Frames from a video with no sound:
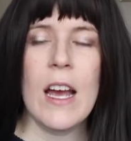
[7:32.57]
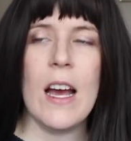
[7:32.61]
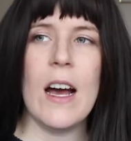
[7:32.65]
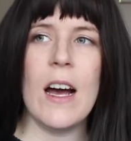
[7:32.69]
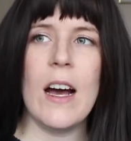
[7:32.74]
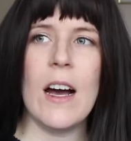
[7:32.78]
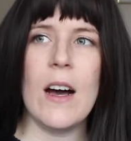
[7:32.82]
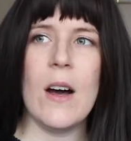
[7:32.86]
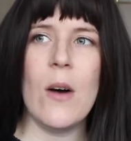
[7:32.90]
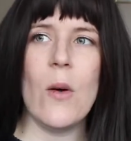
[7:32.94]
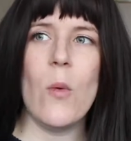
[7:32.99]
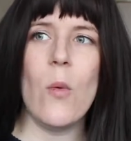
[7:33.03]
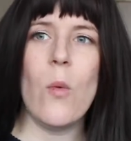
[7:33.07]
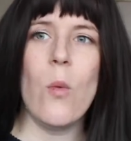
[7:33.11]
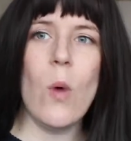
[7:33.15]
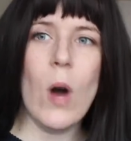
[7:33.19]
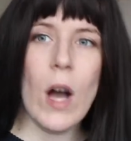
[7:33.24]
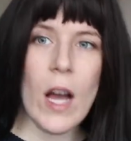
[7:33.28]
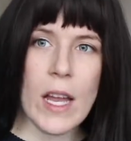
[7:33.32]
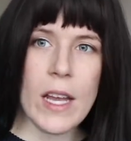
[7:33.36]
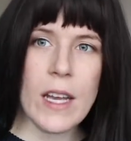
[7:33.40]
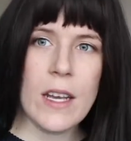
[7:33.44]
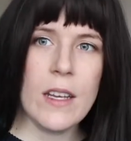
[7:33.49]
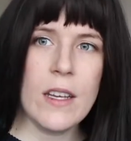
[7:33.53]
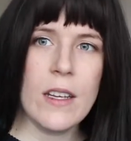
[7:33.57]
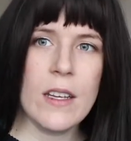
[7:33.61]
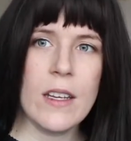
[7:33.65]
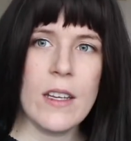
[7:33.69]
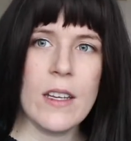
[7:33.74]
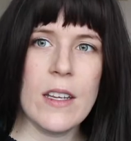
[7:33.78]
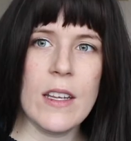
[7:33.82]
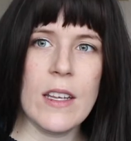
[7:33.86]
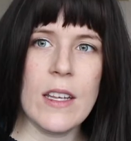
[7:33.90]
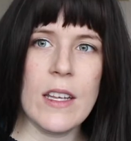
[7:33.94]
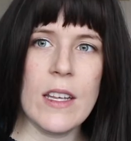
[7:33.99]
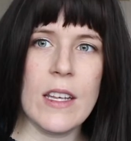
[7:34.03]
One
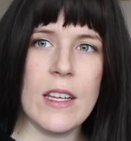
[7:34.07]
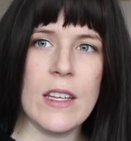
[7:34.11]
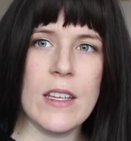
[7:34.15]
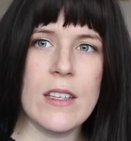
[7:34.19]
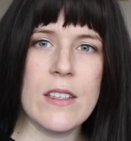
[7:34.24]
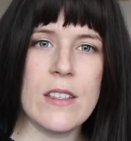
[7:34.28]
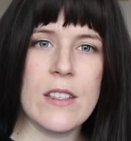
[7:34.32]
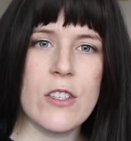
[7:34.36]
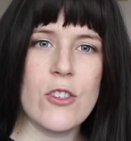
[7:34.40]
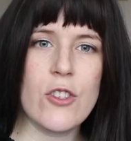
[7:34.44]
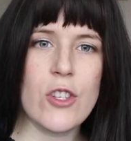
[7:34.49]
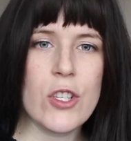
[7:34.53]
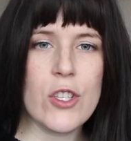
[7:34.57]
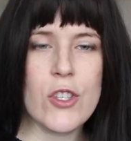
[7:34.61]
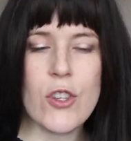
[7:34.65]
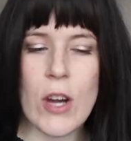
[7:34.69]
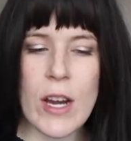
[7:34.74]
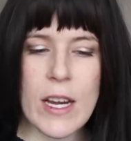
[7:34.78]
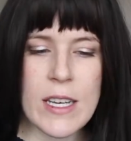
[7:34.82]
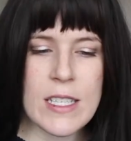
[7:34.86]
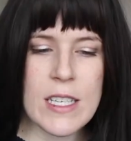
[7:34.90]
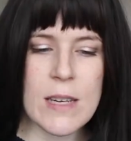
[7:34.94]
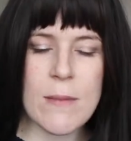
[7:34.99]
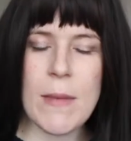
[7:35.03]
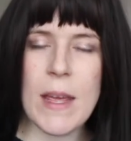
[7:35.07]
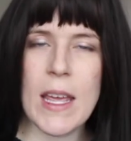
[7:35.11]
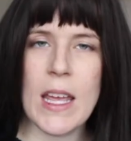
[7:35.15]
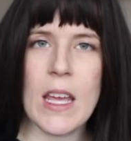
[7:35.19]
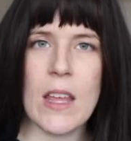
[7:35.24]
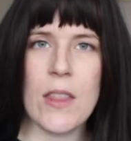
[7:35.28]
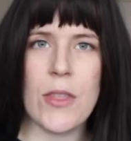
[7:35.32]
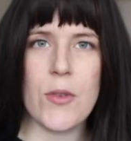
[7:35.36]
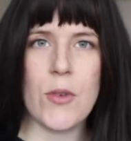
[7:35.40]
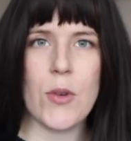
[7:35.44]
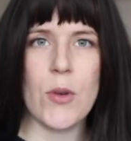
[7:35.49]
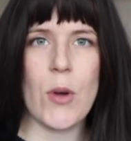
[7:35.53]
is just trying to make
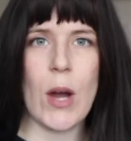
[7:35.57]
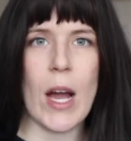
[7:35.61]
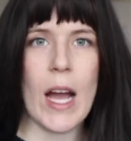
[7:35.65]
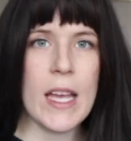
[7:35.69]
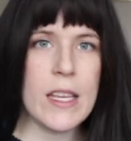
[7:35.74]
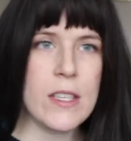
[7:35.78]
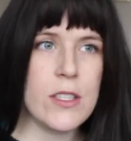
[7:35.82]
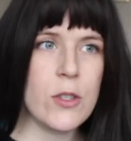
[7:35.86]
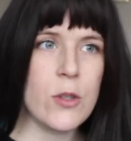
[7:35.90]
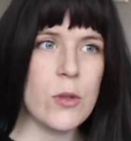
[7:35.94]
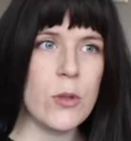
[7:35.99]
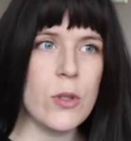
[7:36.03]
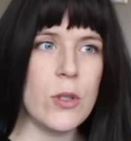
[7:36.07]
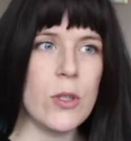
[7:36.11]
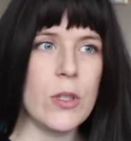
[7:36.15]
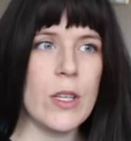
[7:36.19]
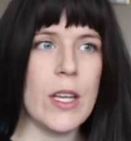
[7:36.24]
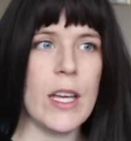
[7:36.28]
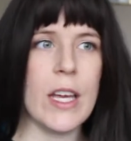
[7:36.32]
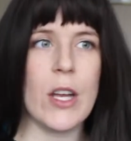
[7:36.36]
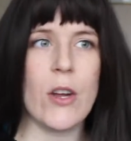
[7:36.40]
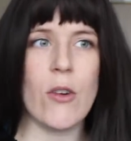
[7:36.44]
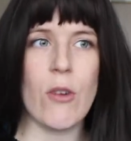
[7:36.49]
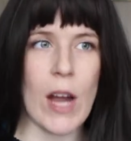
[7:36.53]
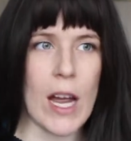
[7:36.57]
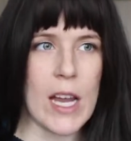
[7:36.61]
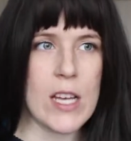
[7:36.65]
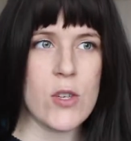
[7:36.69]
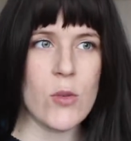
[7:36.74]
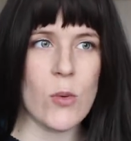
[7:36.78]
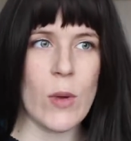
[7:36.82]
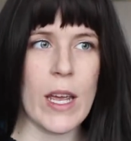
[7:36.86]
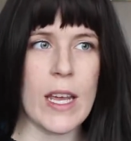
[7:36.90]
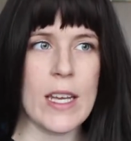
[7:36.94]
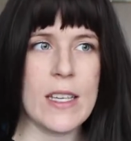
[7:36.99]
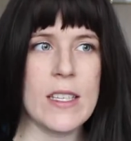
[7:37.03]
it through high school and
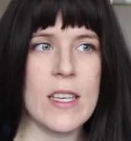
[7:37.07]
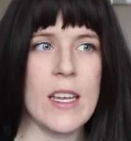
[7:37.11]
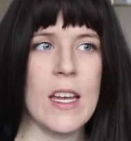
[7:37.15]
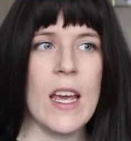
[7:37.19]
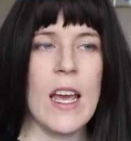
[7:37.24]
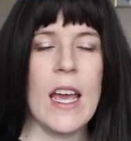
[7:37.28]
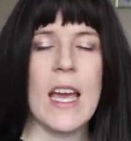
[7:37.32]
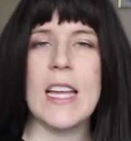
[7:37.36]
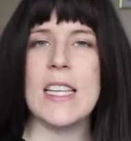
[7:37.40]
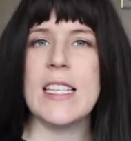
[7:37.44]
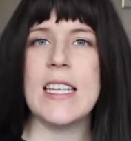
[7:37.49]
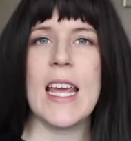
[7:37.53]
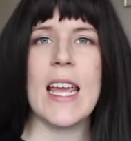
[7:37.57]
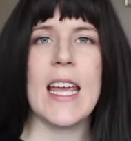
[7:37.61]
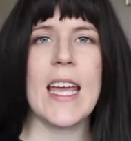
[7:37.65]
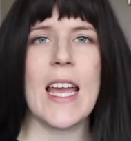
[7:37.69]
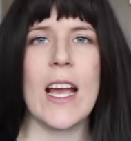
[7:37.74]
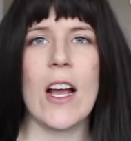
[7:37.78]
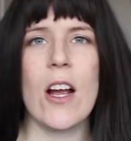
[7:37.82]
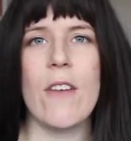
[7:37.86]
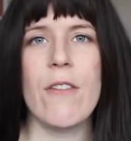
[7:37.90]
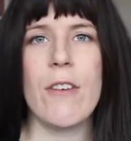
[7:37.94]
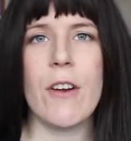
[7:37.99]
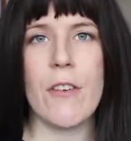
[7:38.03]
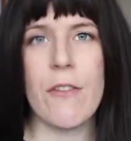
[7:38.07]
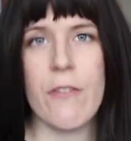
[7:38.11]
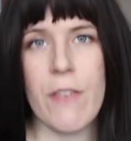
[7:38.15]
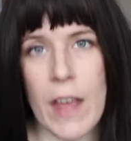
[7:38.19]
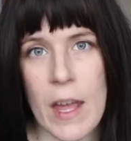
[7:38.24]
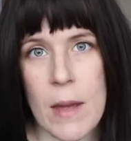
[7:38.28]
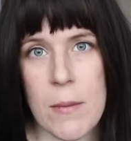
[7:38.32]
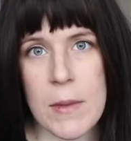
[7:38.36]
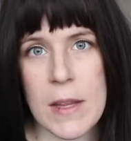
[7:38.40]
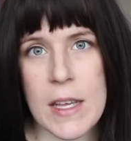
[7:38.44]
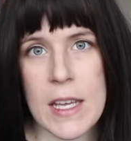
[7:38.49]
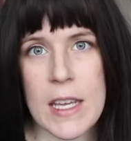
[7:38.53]
graduate and take care of her
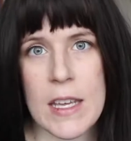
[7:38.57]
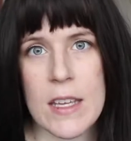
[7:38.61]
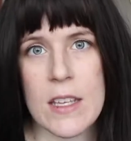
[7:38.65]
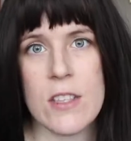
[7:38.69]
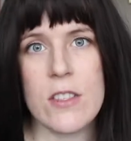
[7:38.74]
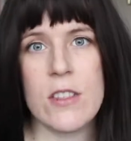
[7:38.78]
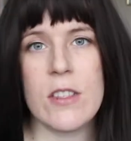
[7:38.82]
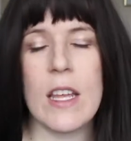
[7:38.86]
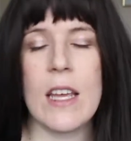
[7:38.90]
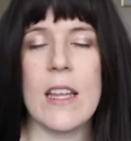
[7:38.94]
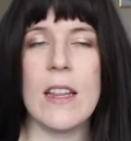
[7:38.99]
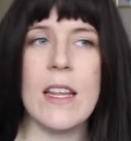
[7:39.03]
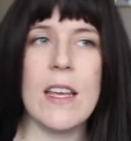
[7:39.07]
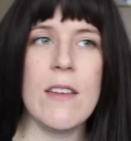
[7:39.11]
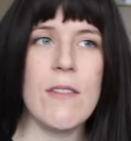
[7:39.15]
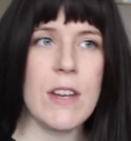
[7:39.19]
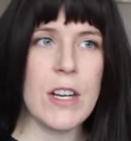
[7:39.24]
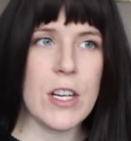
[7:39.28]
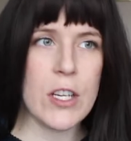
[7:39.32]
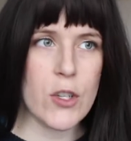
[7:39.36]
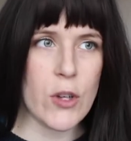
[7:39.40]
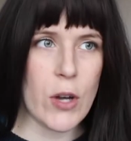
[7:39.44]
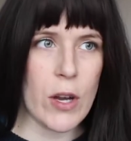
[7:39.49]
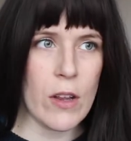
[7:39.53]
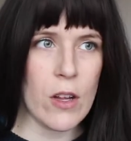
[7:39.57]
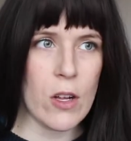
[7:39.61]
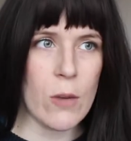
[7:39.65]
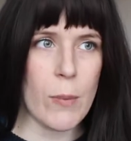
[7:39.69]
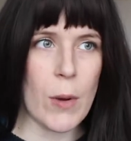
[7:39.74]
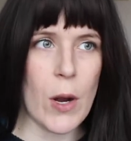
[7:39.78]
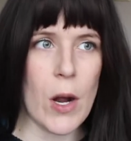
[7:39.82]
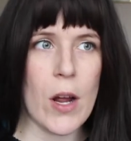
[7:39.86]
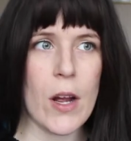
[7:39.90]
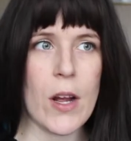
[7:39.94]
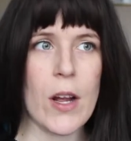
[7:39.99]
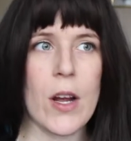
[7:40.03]
family. They live in a trailer
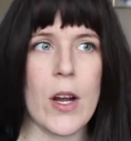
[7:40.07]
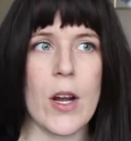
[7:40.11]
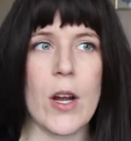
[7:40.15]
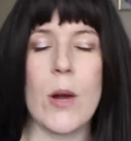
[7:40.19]
park.